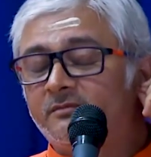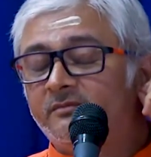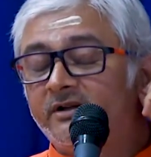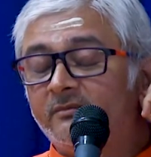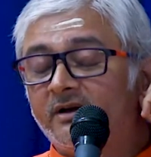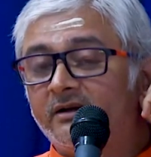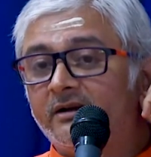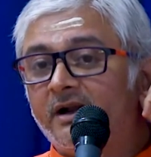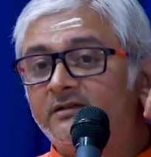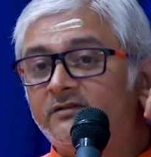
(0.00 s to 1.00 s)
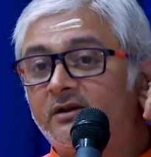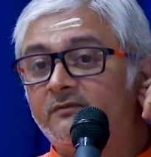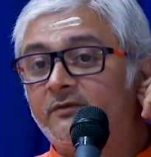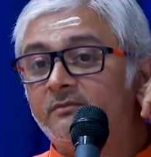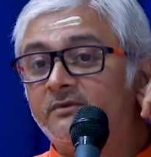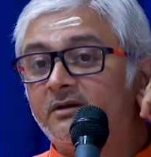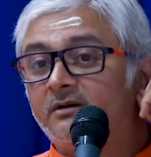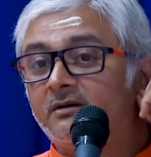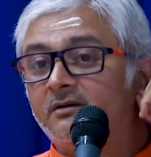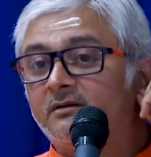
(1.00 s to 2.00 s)
bring my grandson from
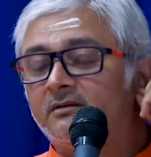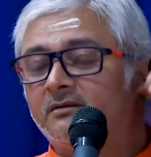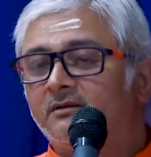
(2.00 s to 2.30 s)
the